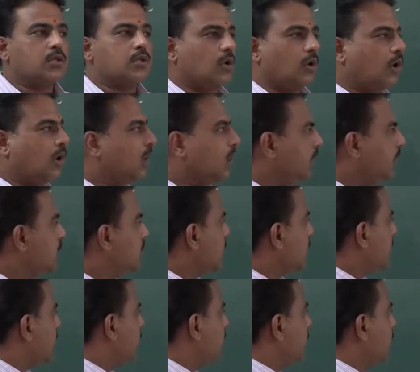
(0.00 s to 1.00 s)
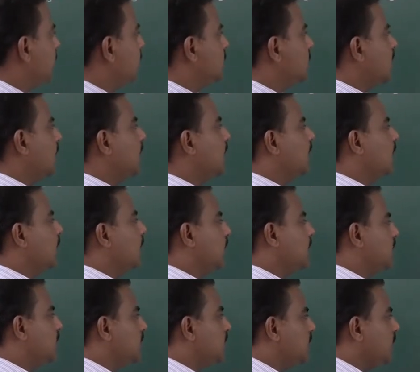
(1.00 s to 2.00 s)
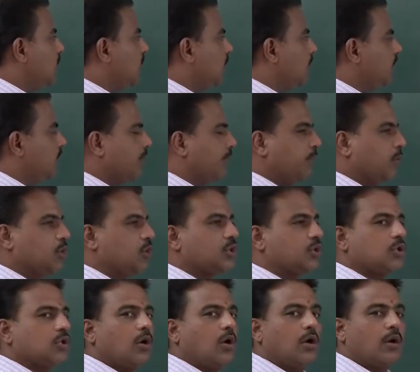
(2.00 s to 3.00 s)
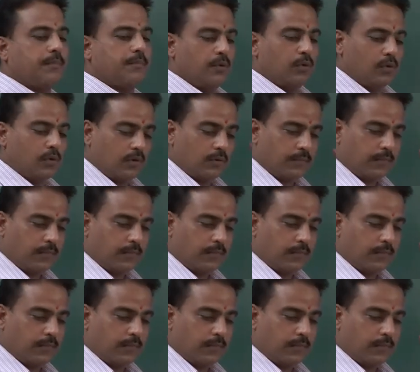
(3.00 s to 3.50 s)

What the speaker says: So all these activities either consisting of the push or pull.